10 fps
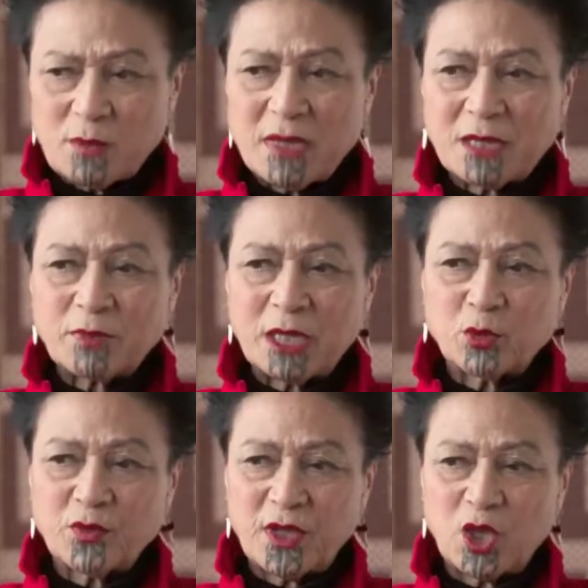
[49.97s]
met
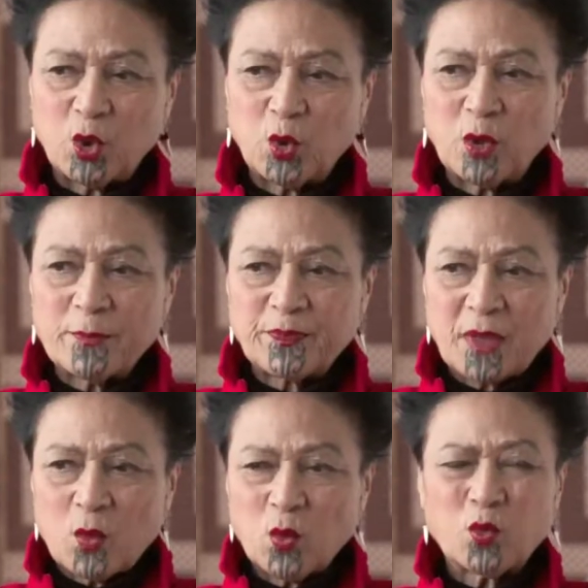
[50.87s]
people there who
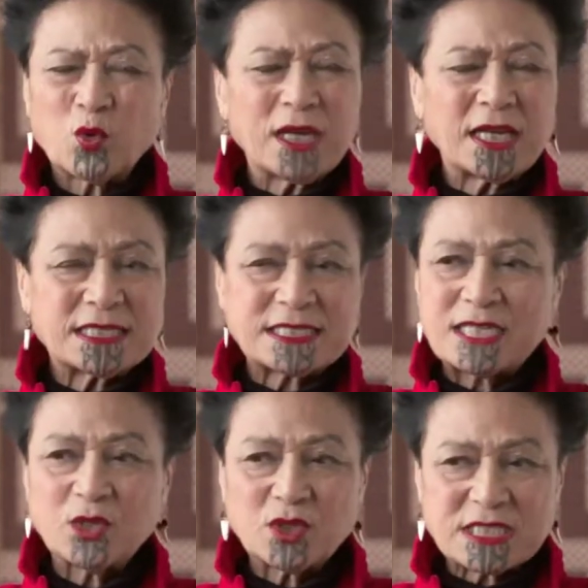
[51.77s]
were really
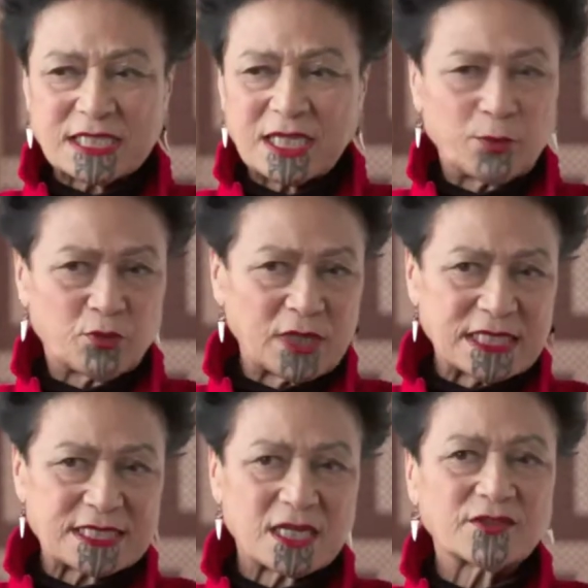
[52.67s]
seriously
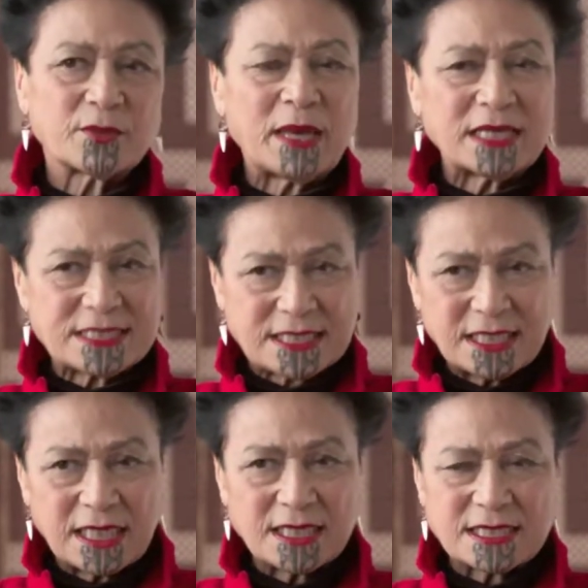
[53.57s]
oppressed, like the
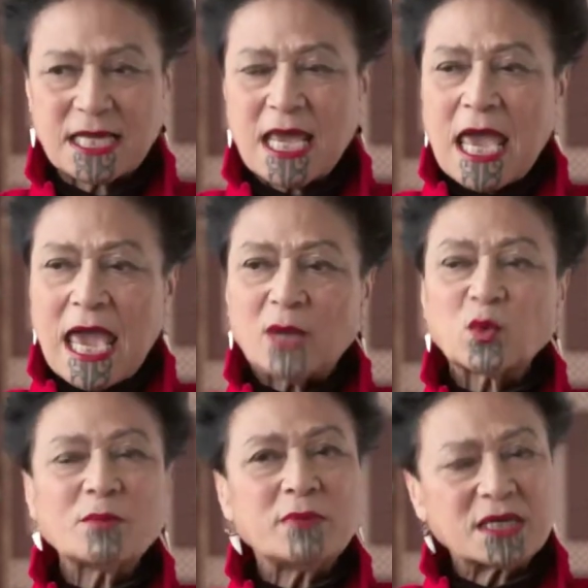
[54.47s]
Palestinians, and
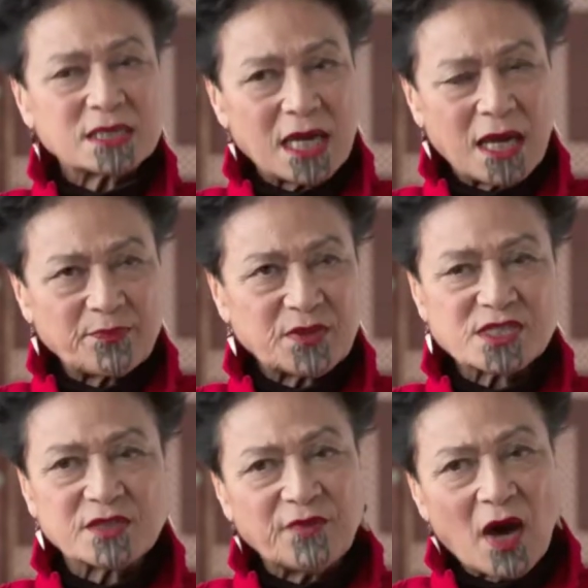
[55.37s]
we met um, the
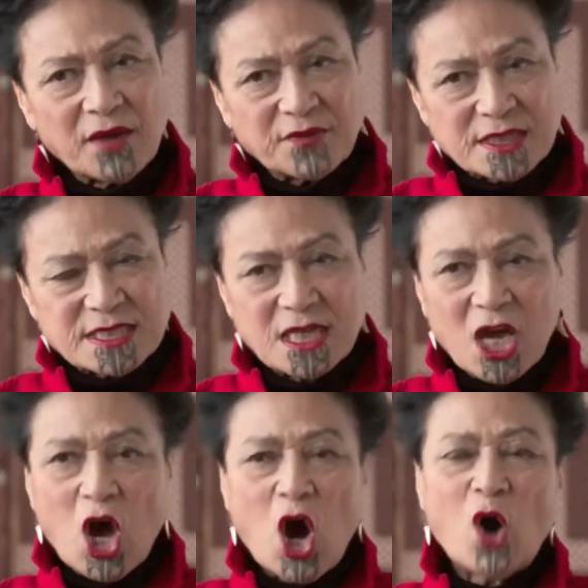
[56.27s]
survivors
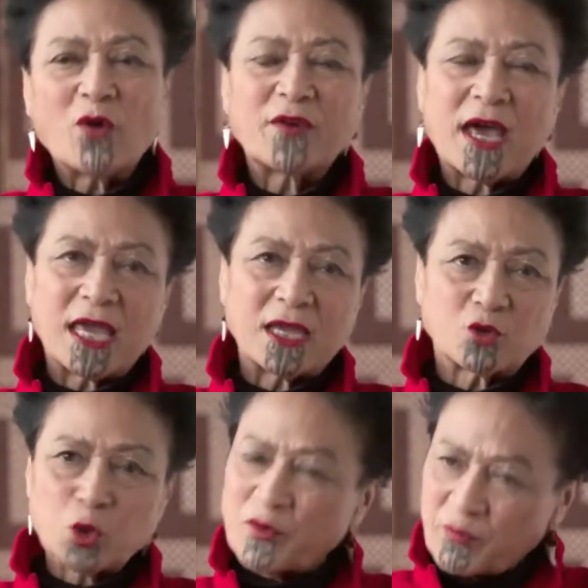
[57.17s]
of a
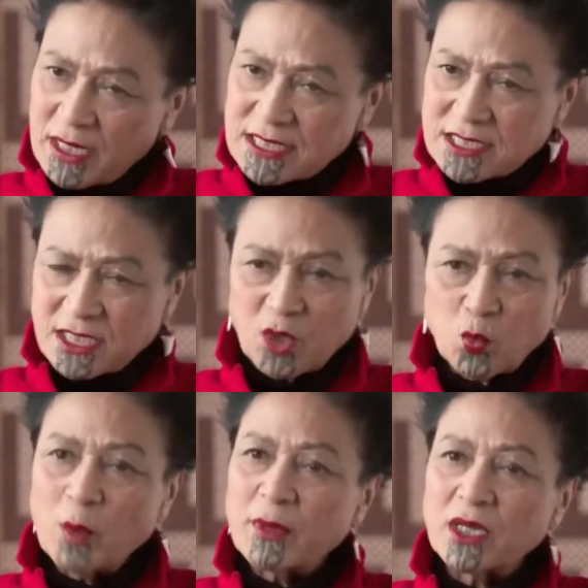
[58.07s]
group of Palestinian
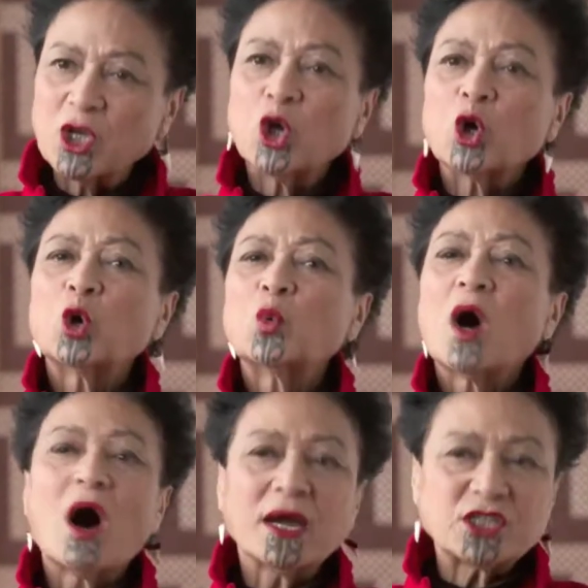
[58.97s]
women who were
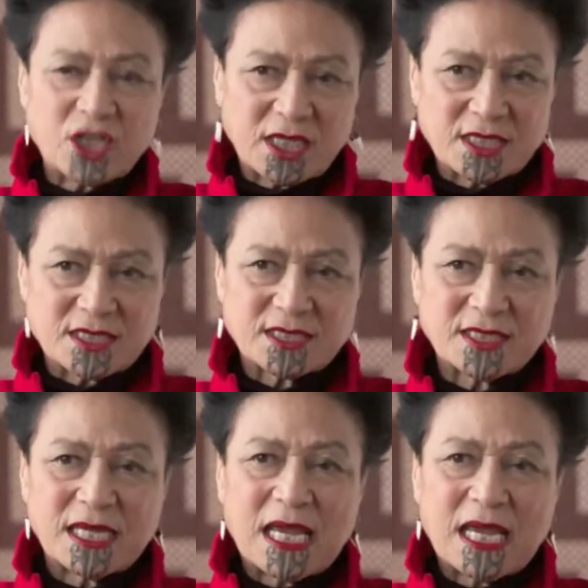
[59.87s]
hijackers